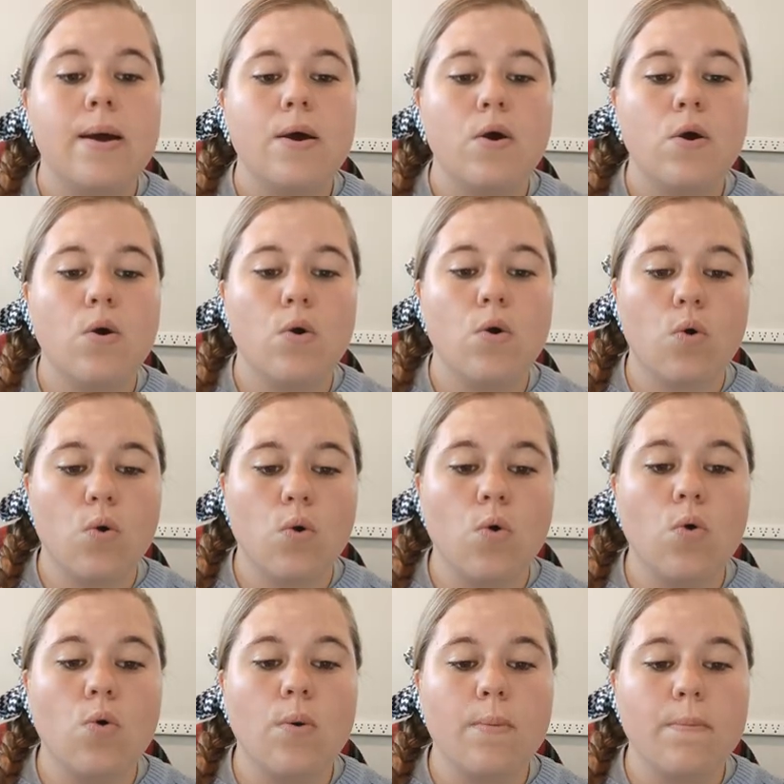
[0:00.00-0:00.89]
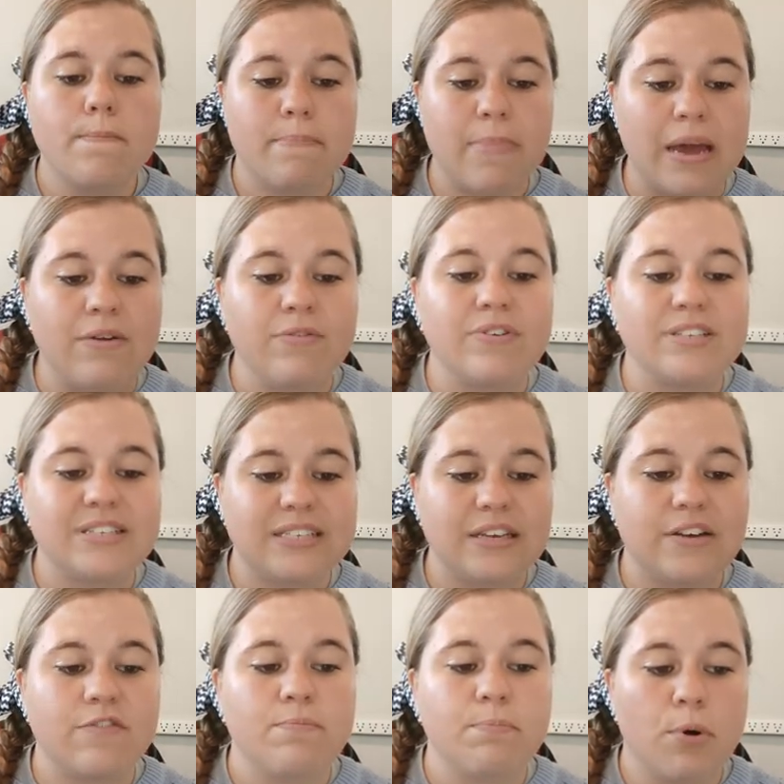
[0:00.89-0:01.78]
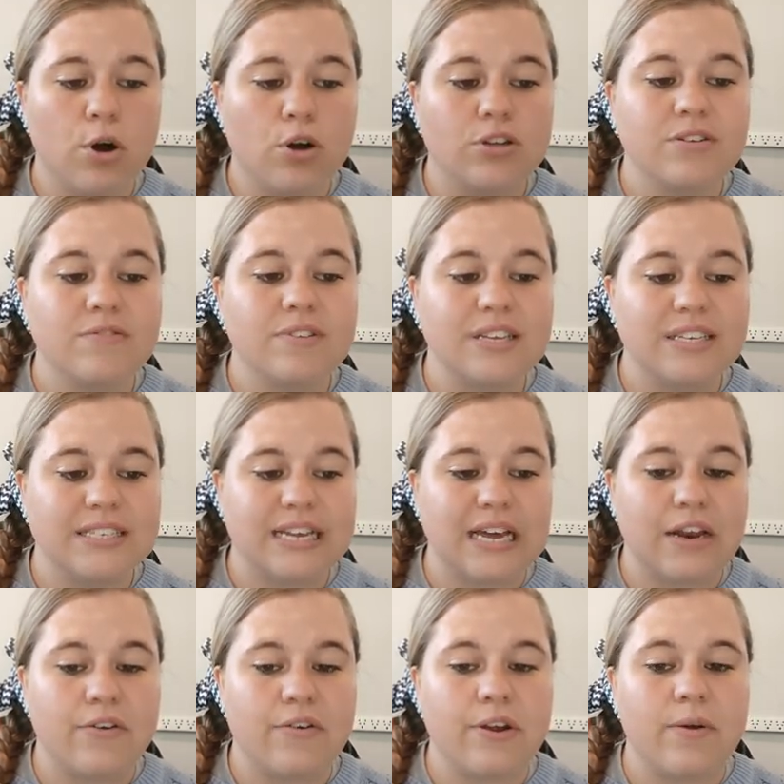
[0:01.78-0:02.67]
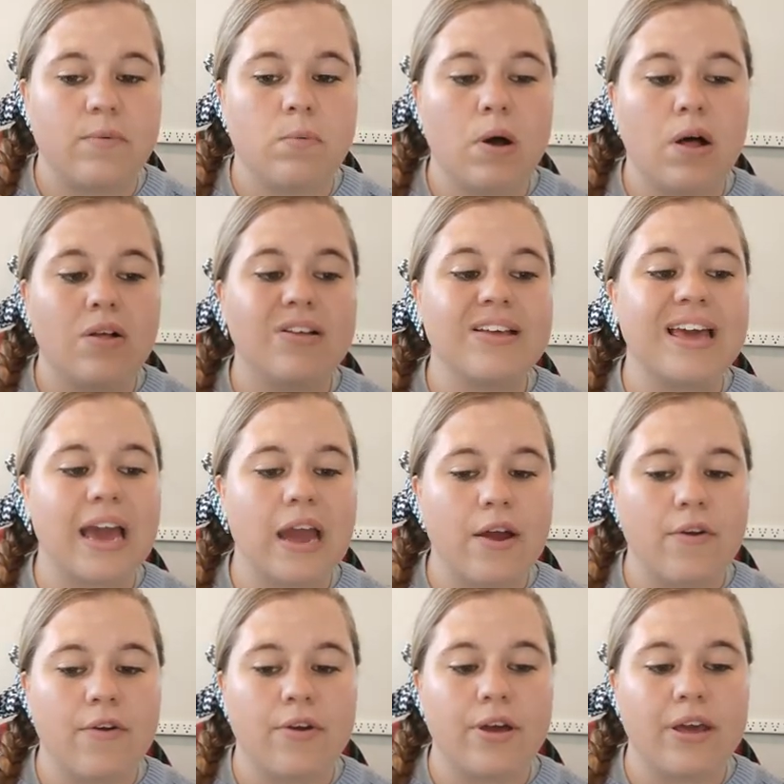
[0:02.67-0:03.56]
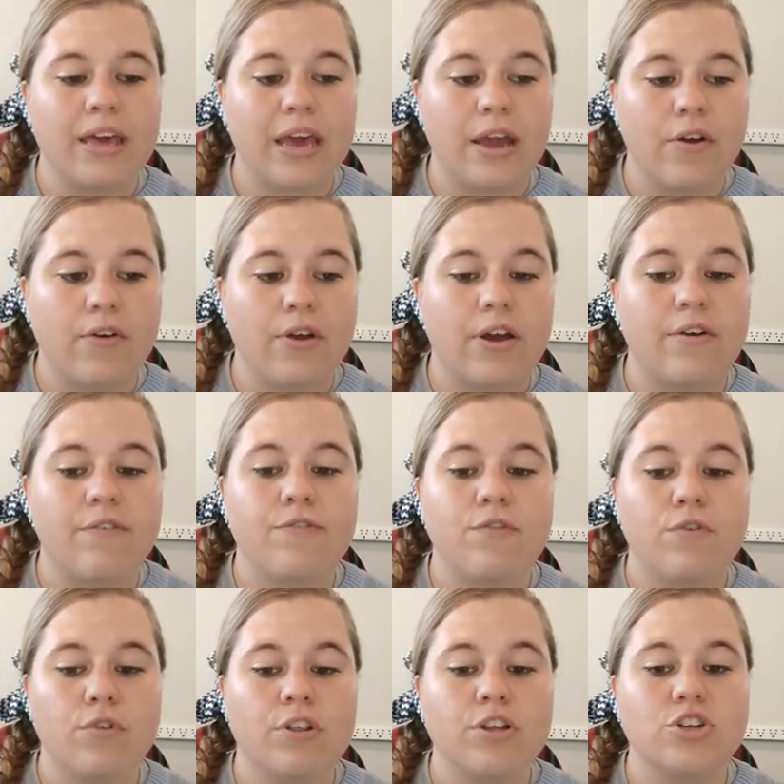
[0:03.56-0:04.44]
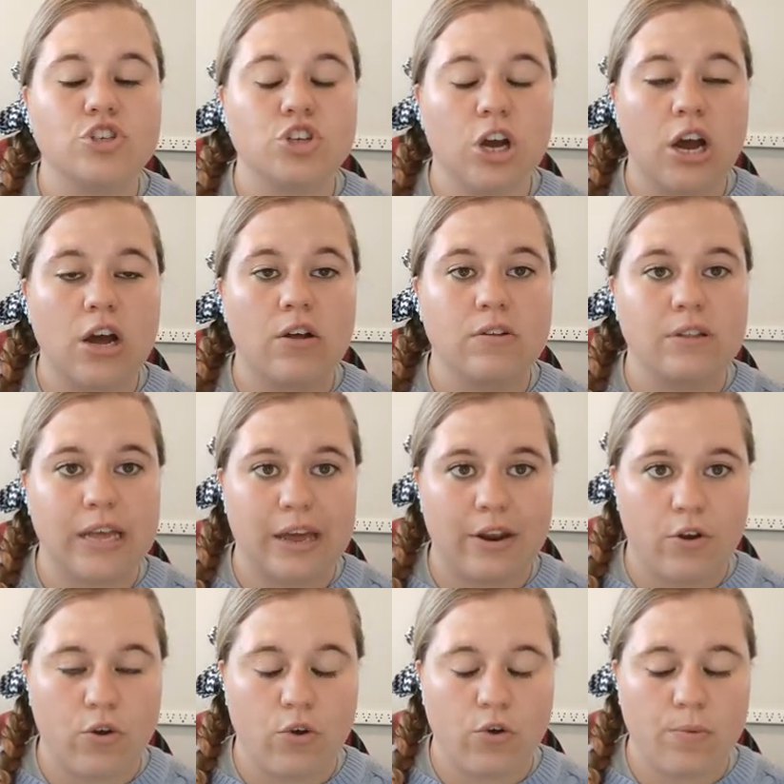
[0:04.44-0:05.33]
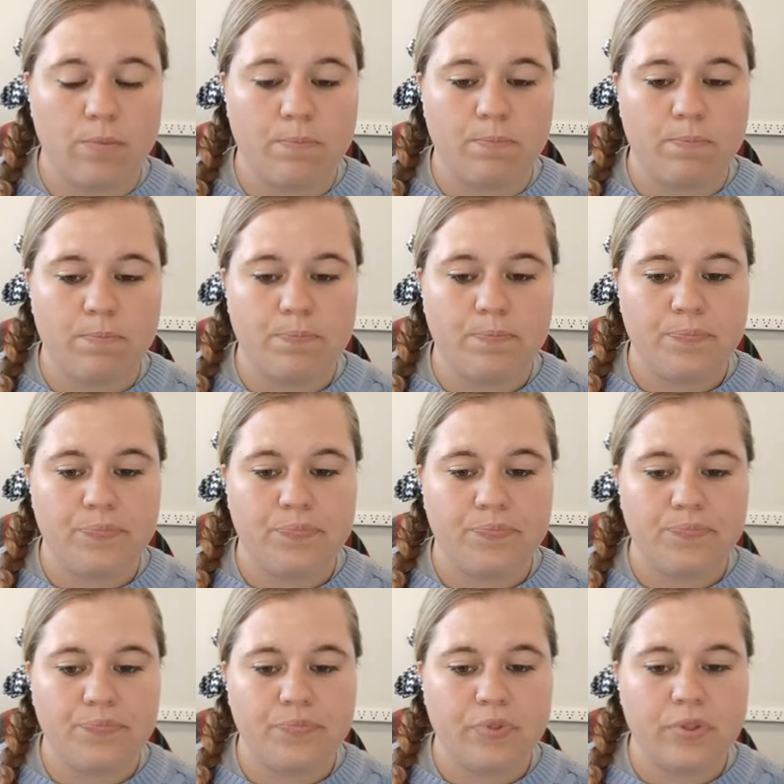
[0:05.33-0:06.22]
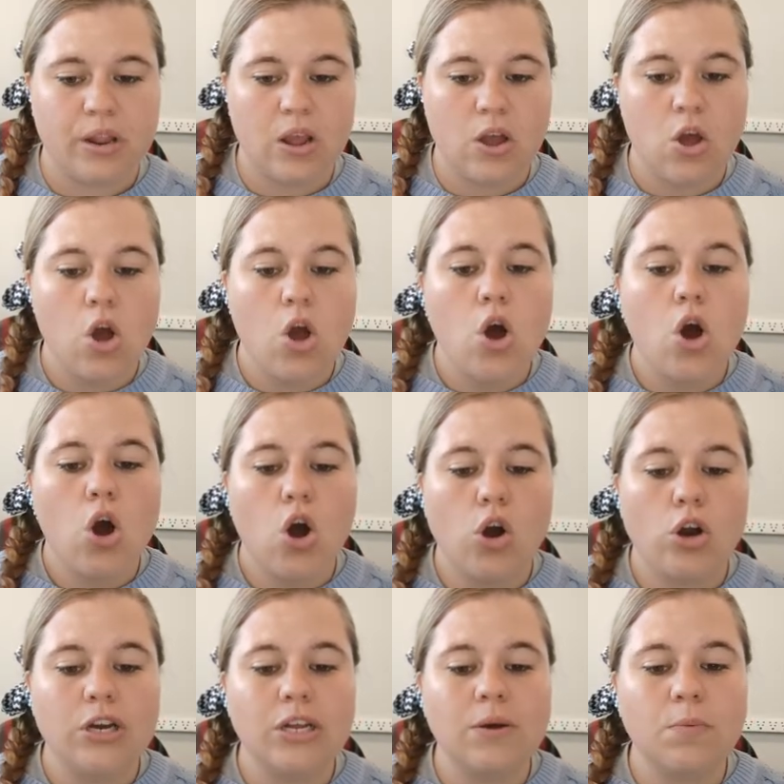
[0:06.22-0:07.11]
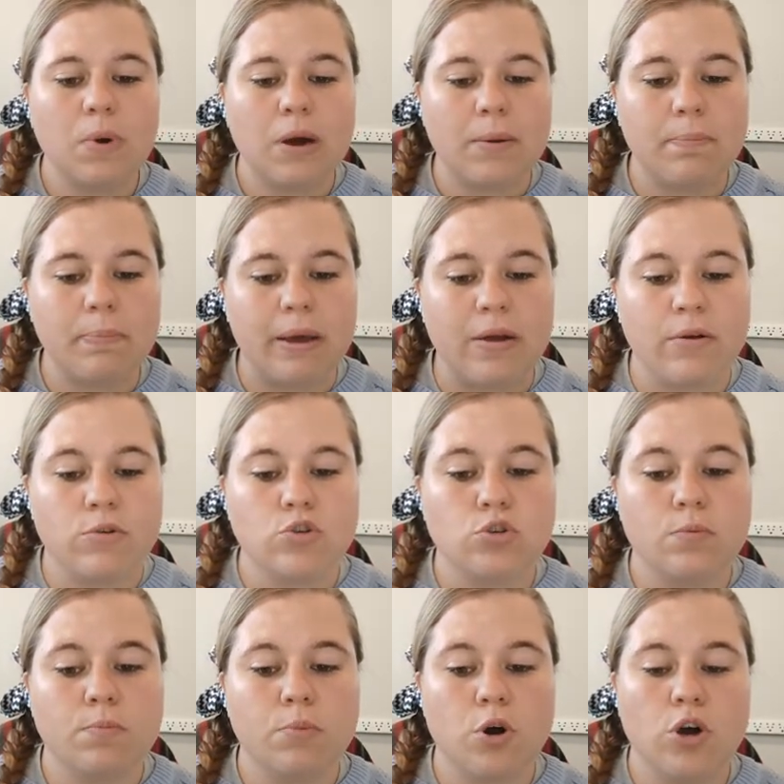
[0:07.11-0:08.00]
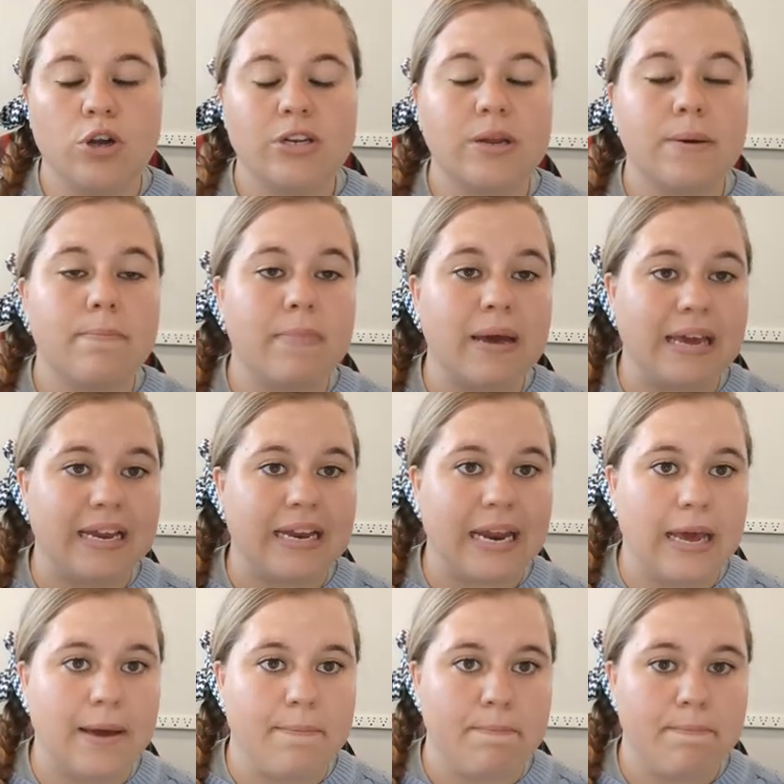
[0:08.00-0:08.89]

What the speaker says: or may receive part of their salary while caring for the child at home. Only one parent or partner may claim.